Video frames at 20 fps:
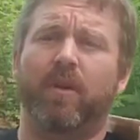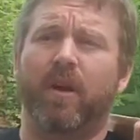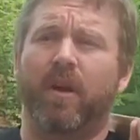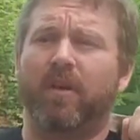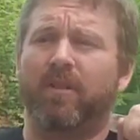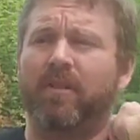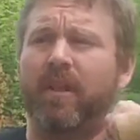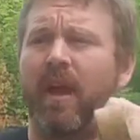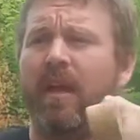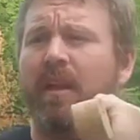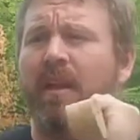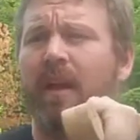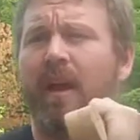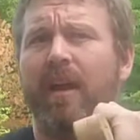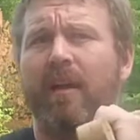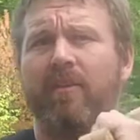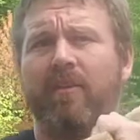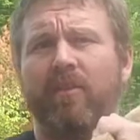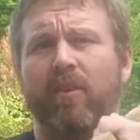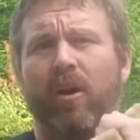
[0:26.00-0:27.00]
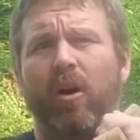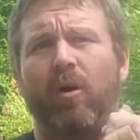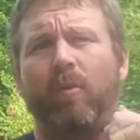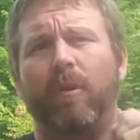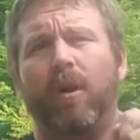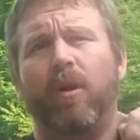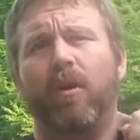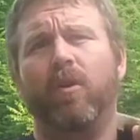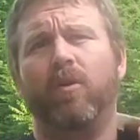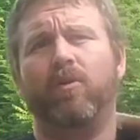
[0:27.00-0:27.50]
cause tendonitis in your
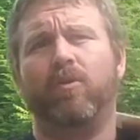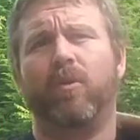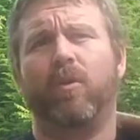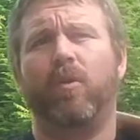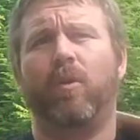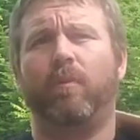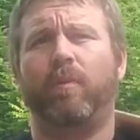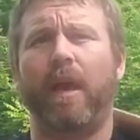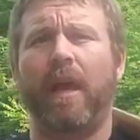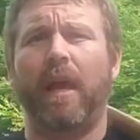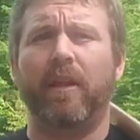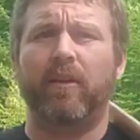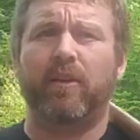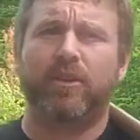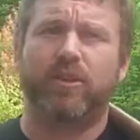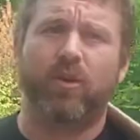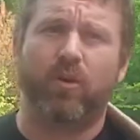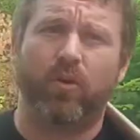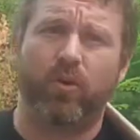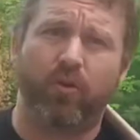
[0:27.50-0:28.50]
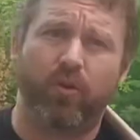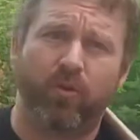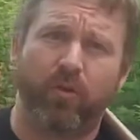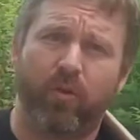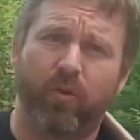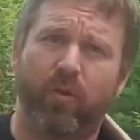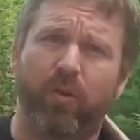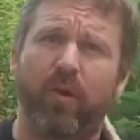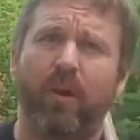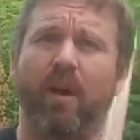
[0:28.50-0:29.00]
elbows or pain in your shoulders.
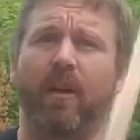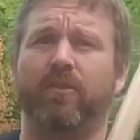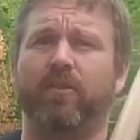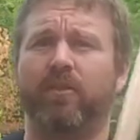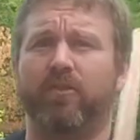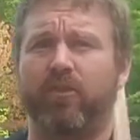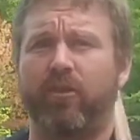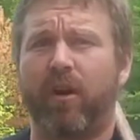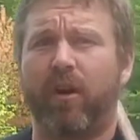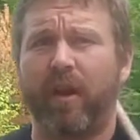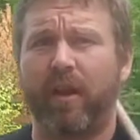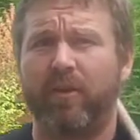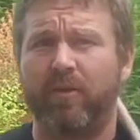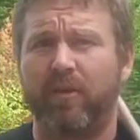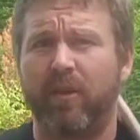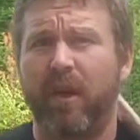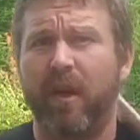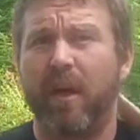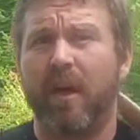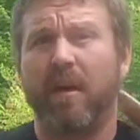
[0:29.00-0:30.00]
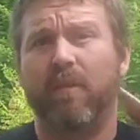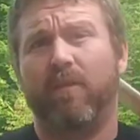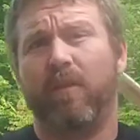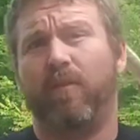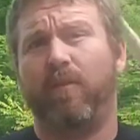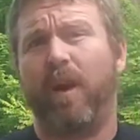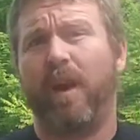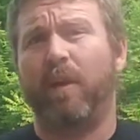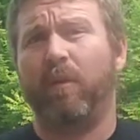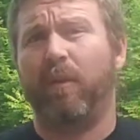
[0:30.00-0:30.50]
You're throwing lots of strikes.
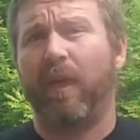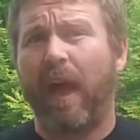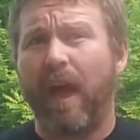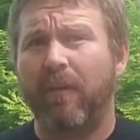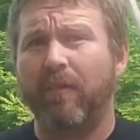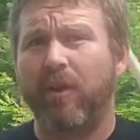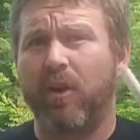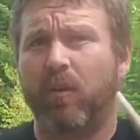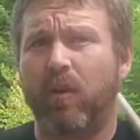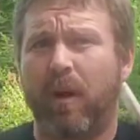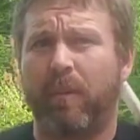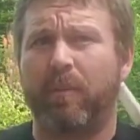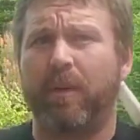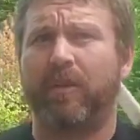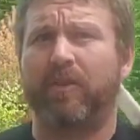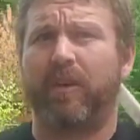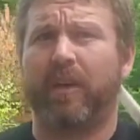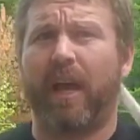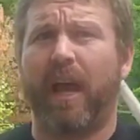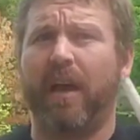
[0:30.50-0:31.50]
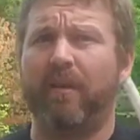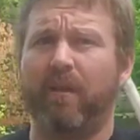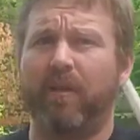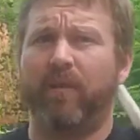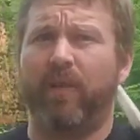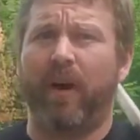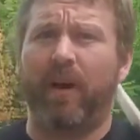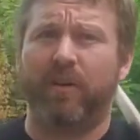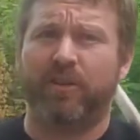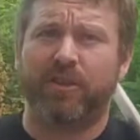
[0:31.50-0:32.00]
You're fighting with heavier weapons like a heavy
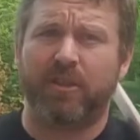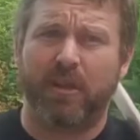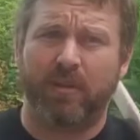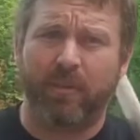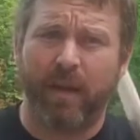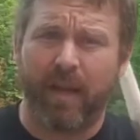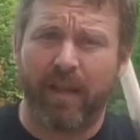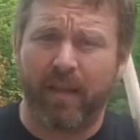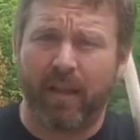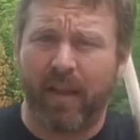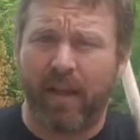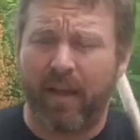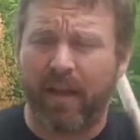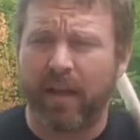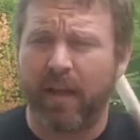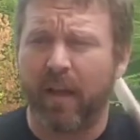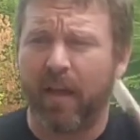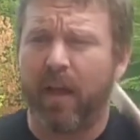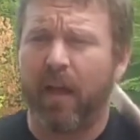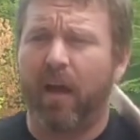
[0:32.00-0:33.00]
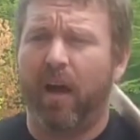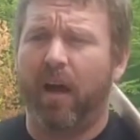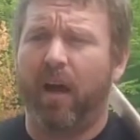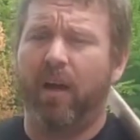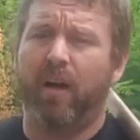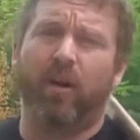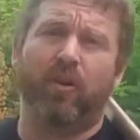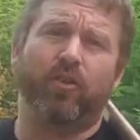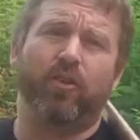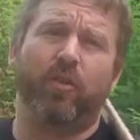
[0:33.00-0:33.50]
falchion and a melee,
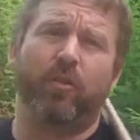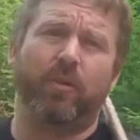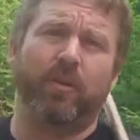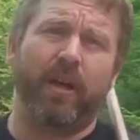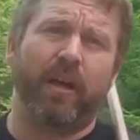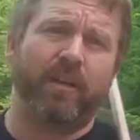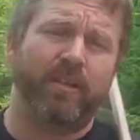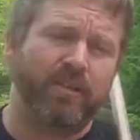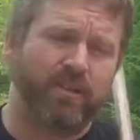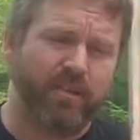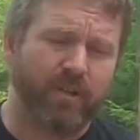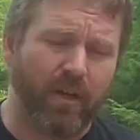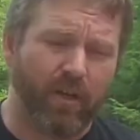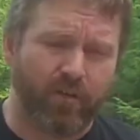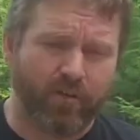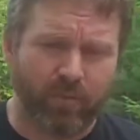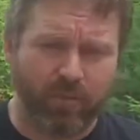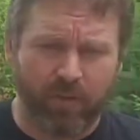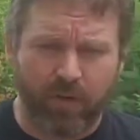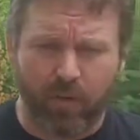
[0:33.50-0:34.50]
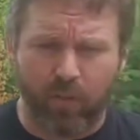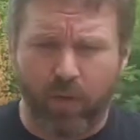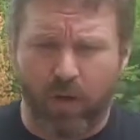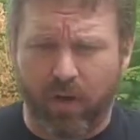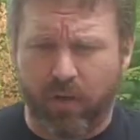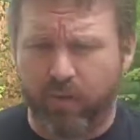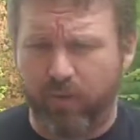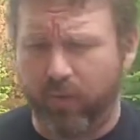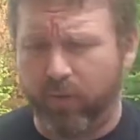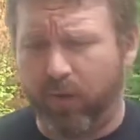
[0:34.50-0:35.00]
and also to protect yourself. So I'm going to
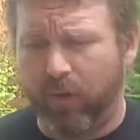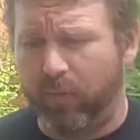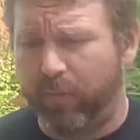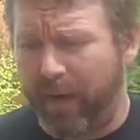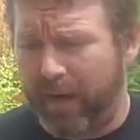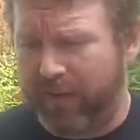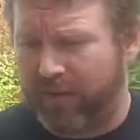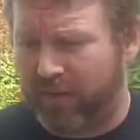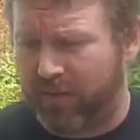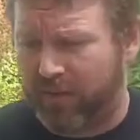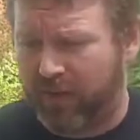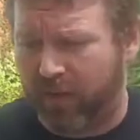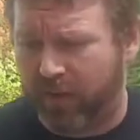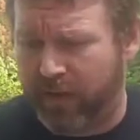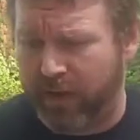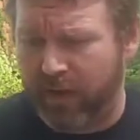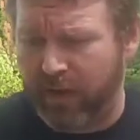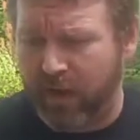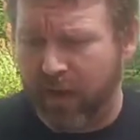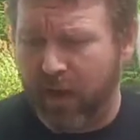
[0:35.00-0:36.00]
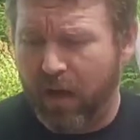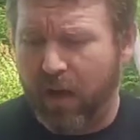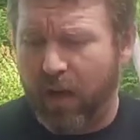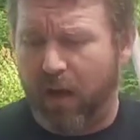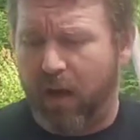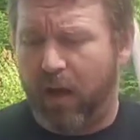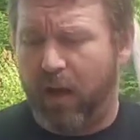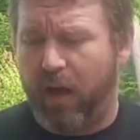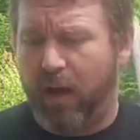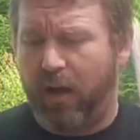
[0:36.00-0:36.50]
walk through real basics of it.
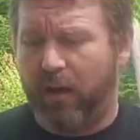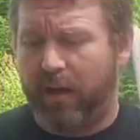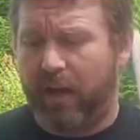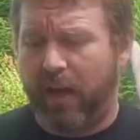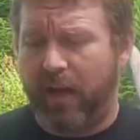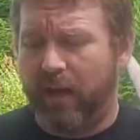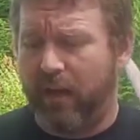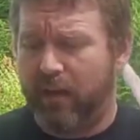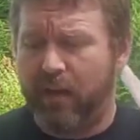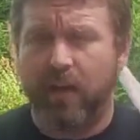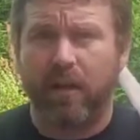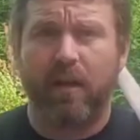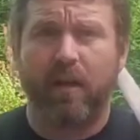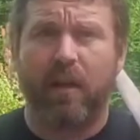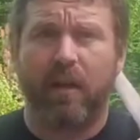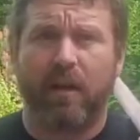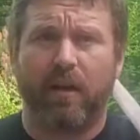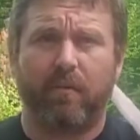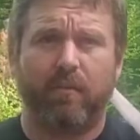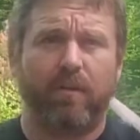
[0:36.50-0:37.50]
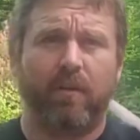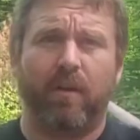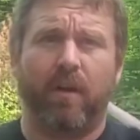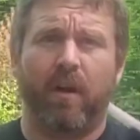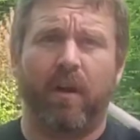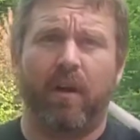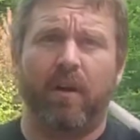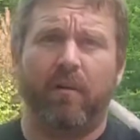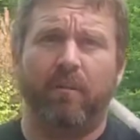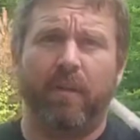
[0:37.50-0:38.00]

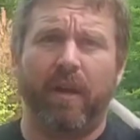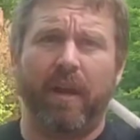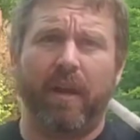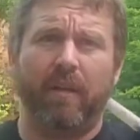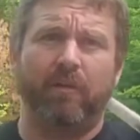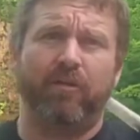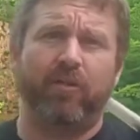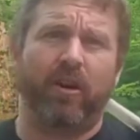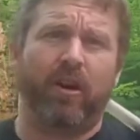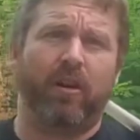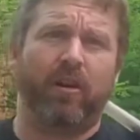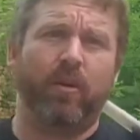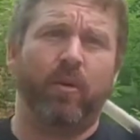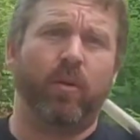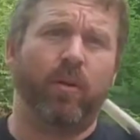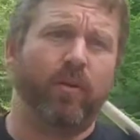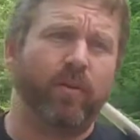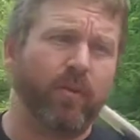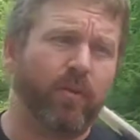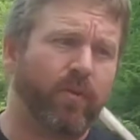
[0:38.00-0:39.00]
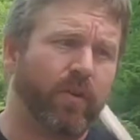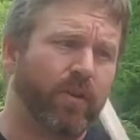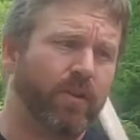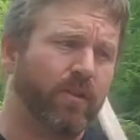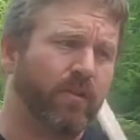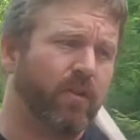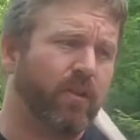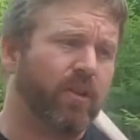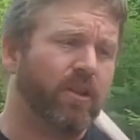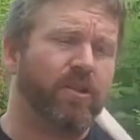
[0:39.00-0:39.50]
My name is Chuck Goodman. If you're the
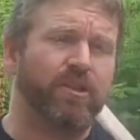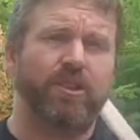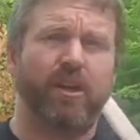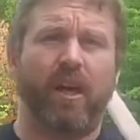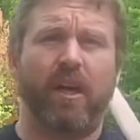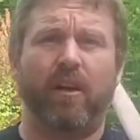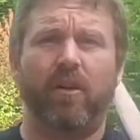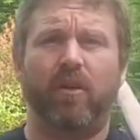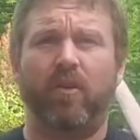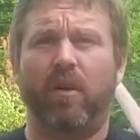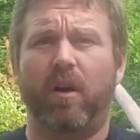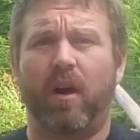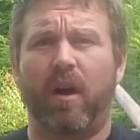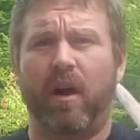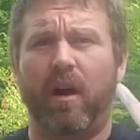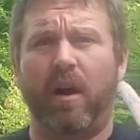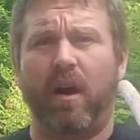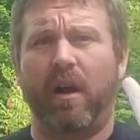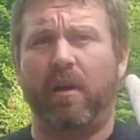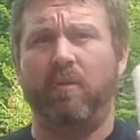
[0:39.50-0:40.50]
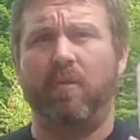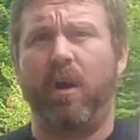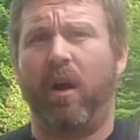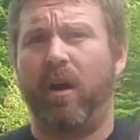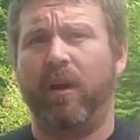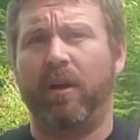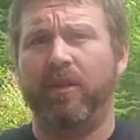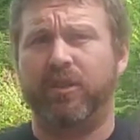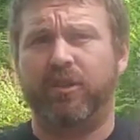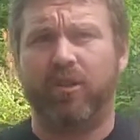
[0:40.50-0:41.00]
first time you look at this channel, I'm
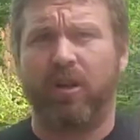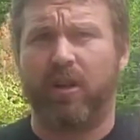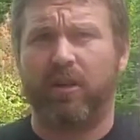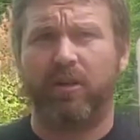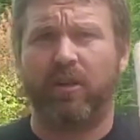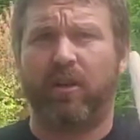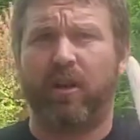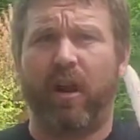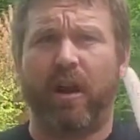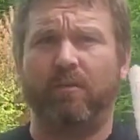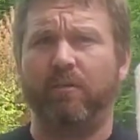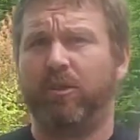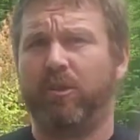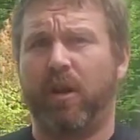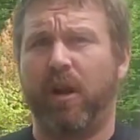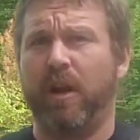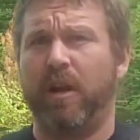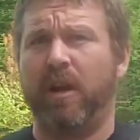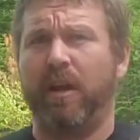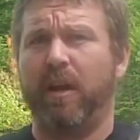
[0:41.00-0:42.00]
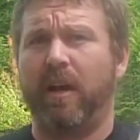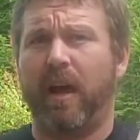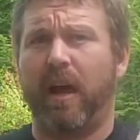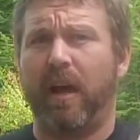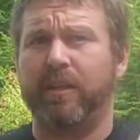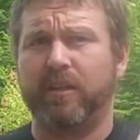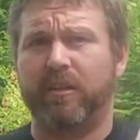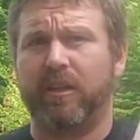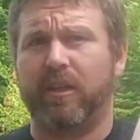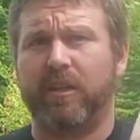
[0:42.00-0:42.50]
not an instructor. I'm training.
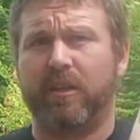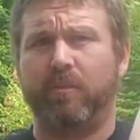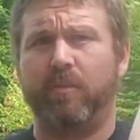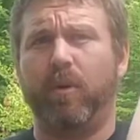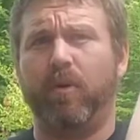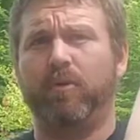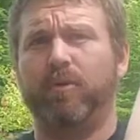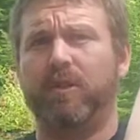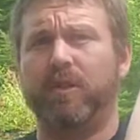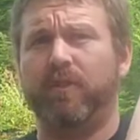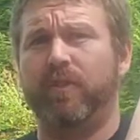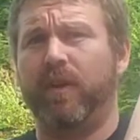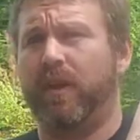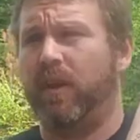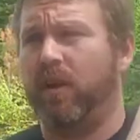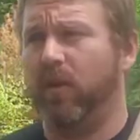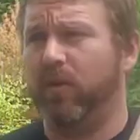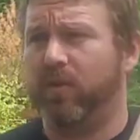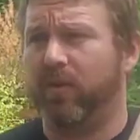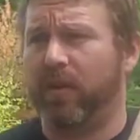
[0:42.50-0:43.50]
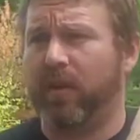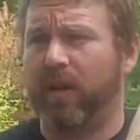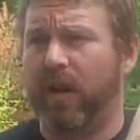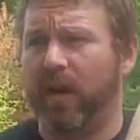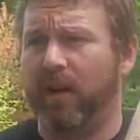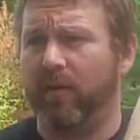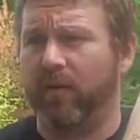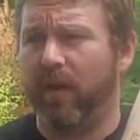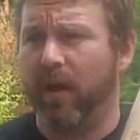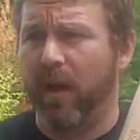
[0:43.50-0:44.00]
I just like to post these videos to
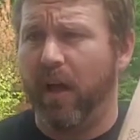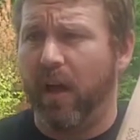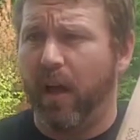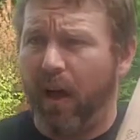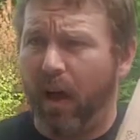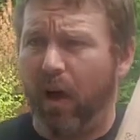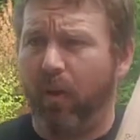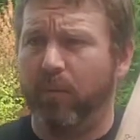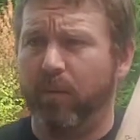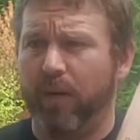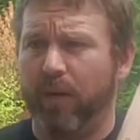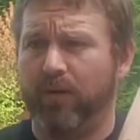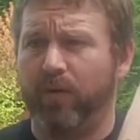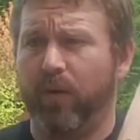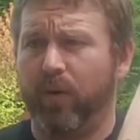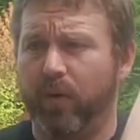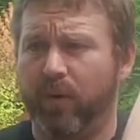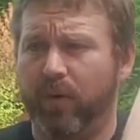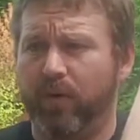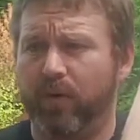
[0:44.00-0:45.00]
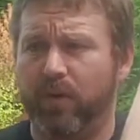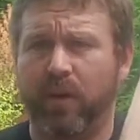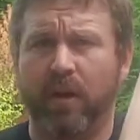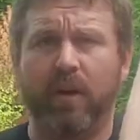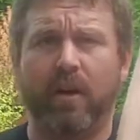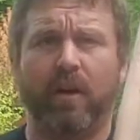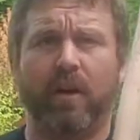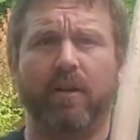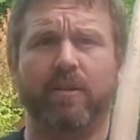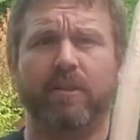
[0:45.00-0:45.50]
kind of help me focus
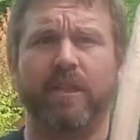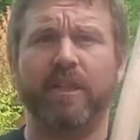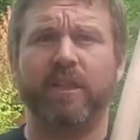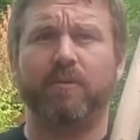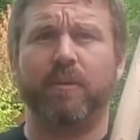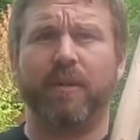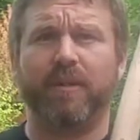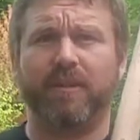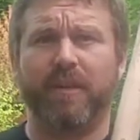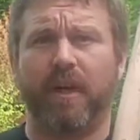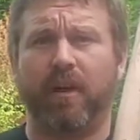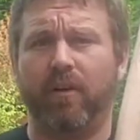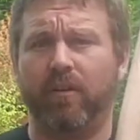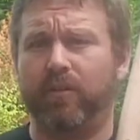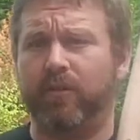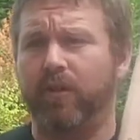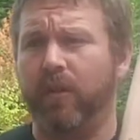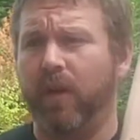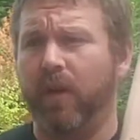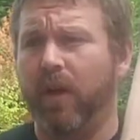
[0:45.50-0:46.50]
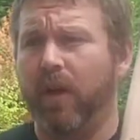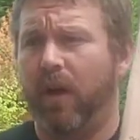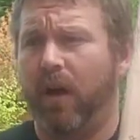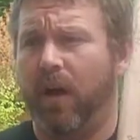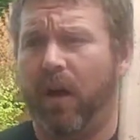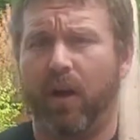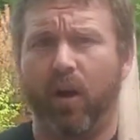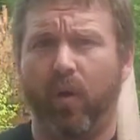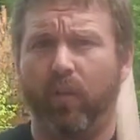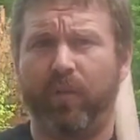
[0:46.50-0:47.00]
and teach myself.
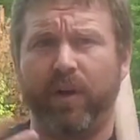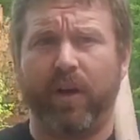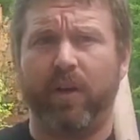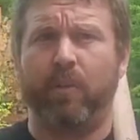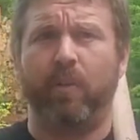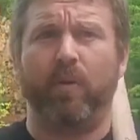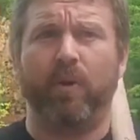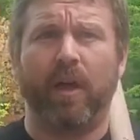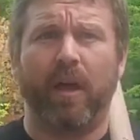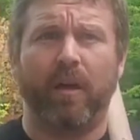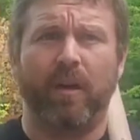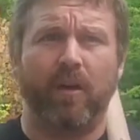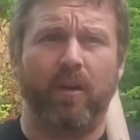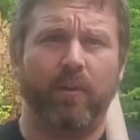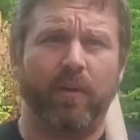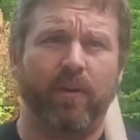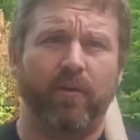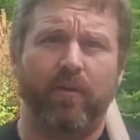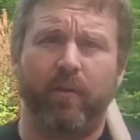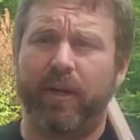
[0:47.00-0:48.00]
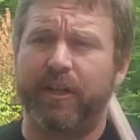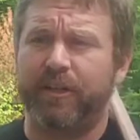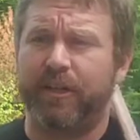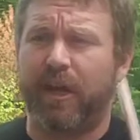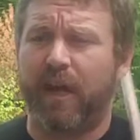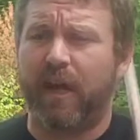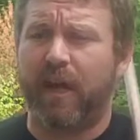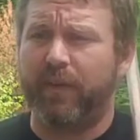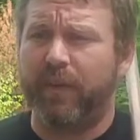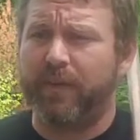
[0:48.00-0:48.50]
Hopefully other people get a little bit of
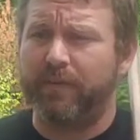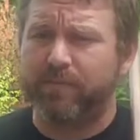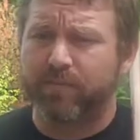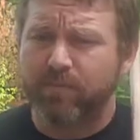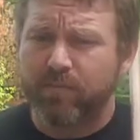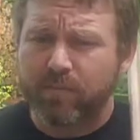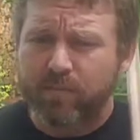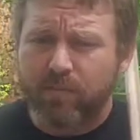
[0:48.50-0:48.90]
information out of it.